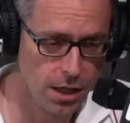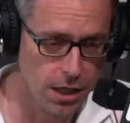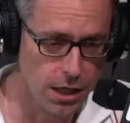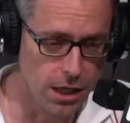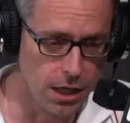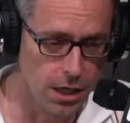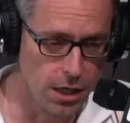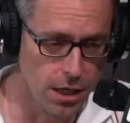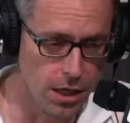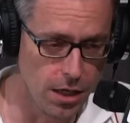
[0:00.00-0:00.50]

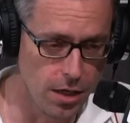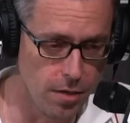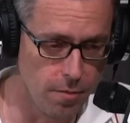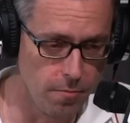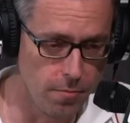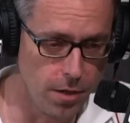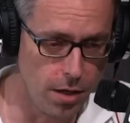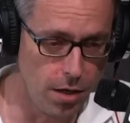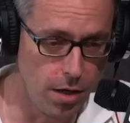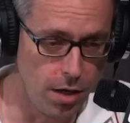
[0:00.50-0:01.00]

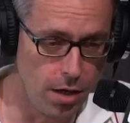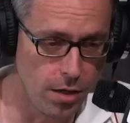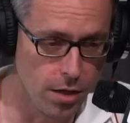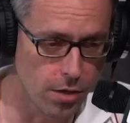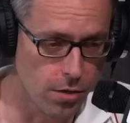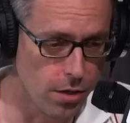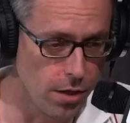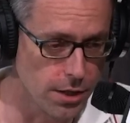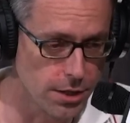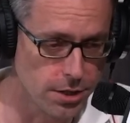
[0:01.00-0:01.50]
all
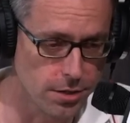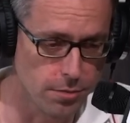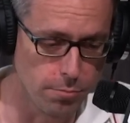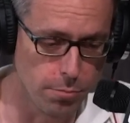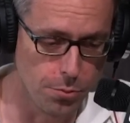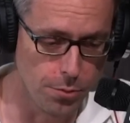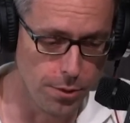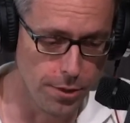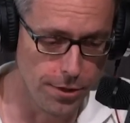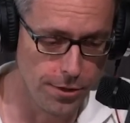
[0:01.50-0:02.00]
across the
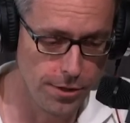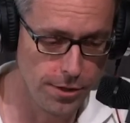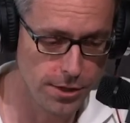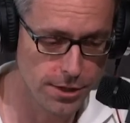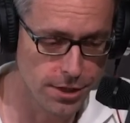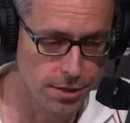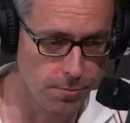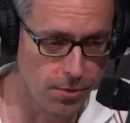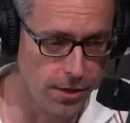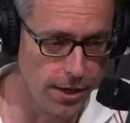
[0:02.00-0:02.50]
board.
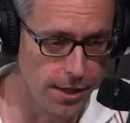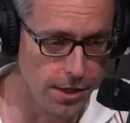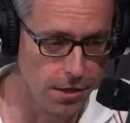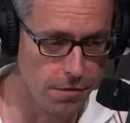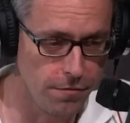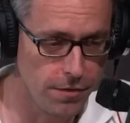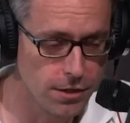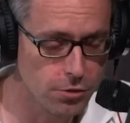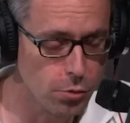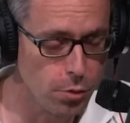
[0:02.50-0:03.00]
Some great
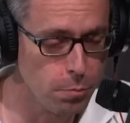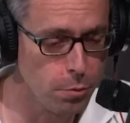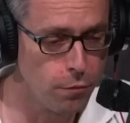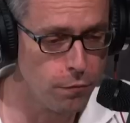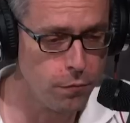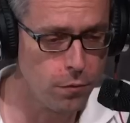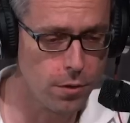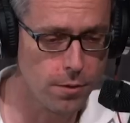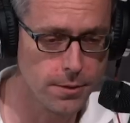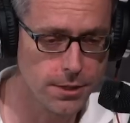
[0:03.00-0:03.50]
individual
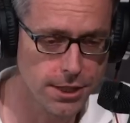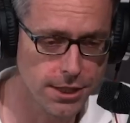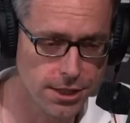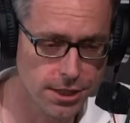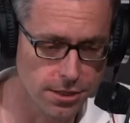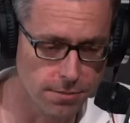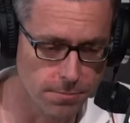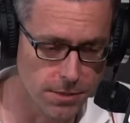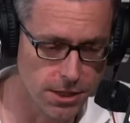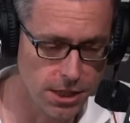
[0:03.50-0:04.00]
performances,
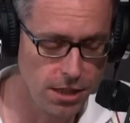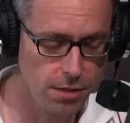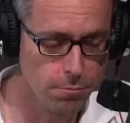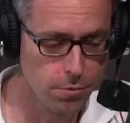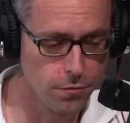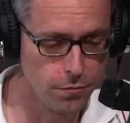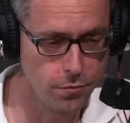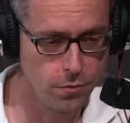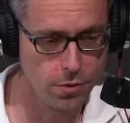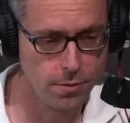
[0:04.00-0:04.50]
some team
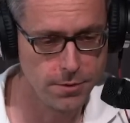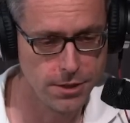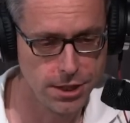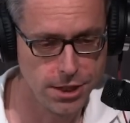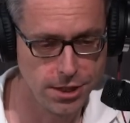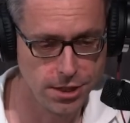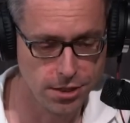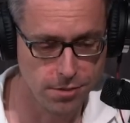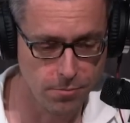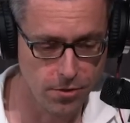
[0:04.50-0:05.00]

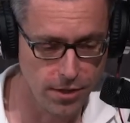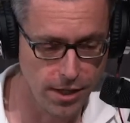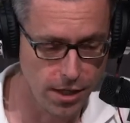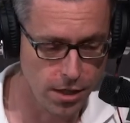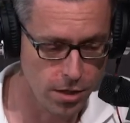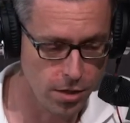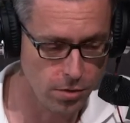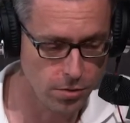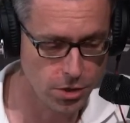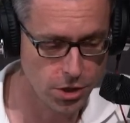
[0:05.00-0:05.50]
performances, some great
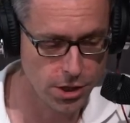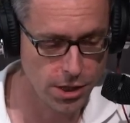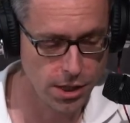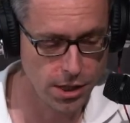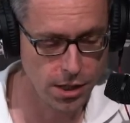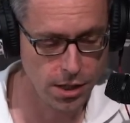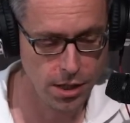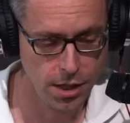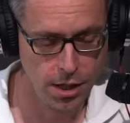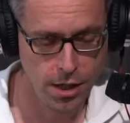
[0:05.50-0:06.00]

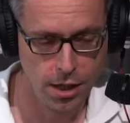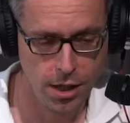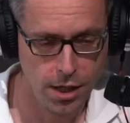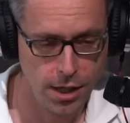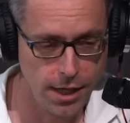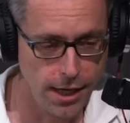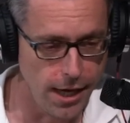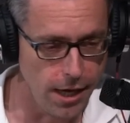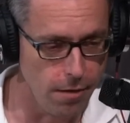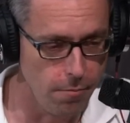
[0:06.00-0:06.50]
coaching.
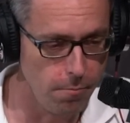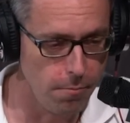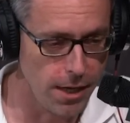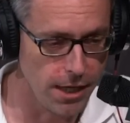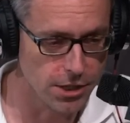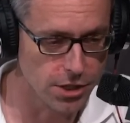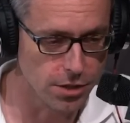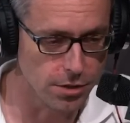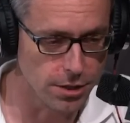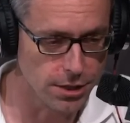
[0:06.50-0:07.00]
Yeah,
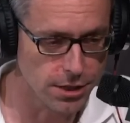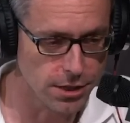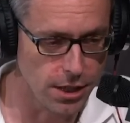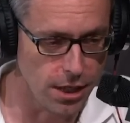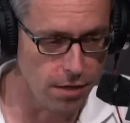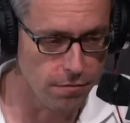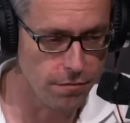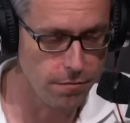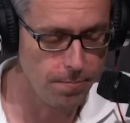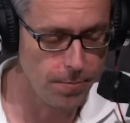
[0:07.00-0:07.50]
magical
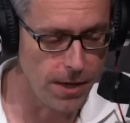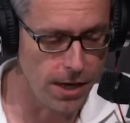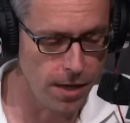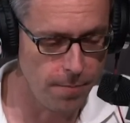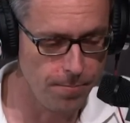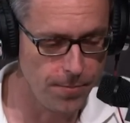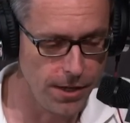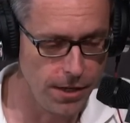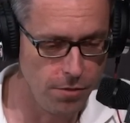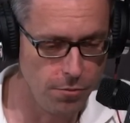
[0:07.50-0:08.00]
stuff.
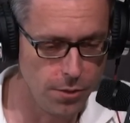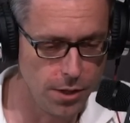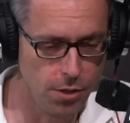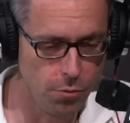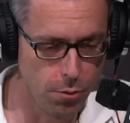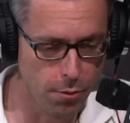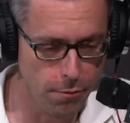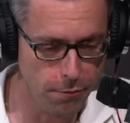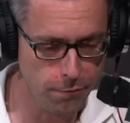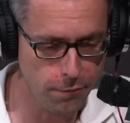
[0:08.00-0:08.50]
And you
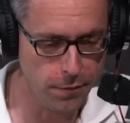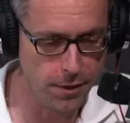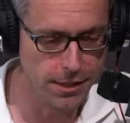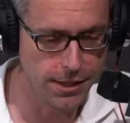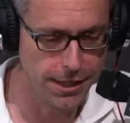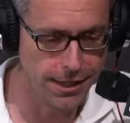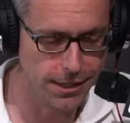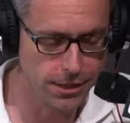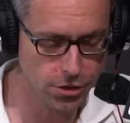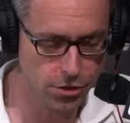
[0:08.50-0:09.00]
were referring
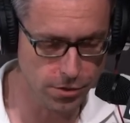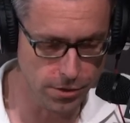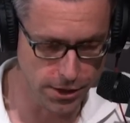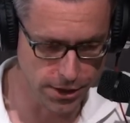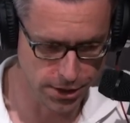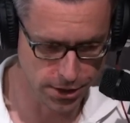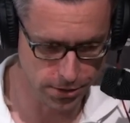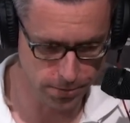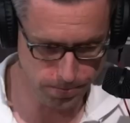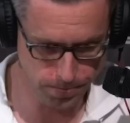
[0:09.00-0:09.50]
to
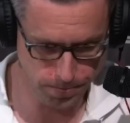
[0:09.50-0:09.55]
injuries.